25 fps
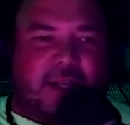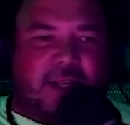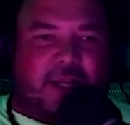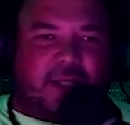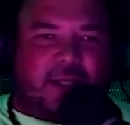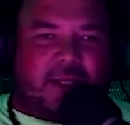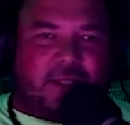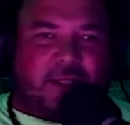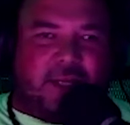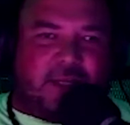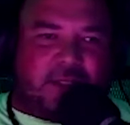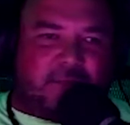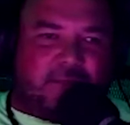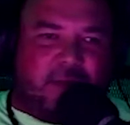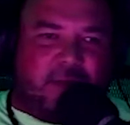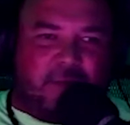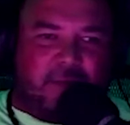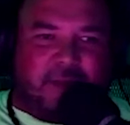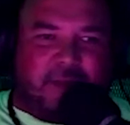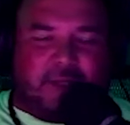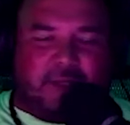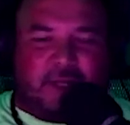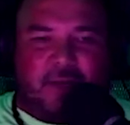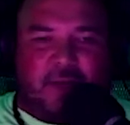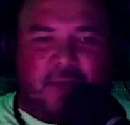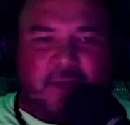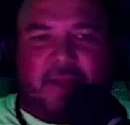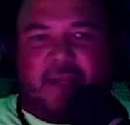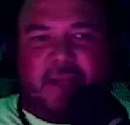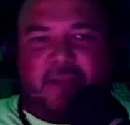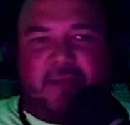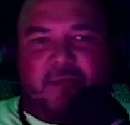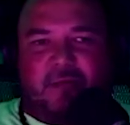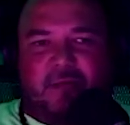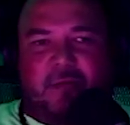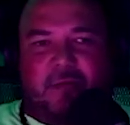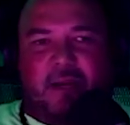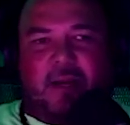That's my main job that I
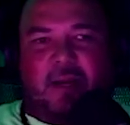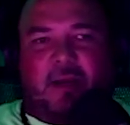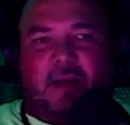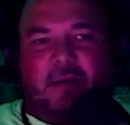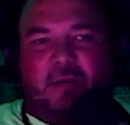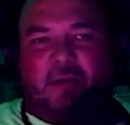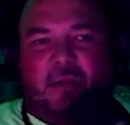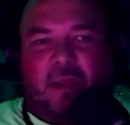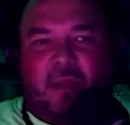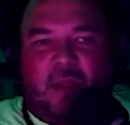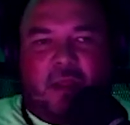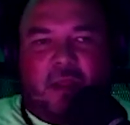do right now.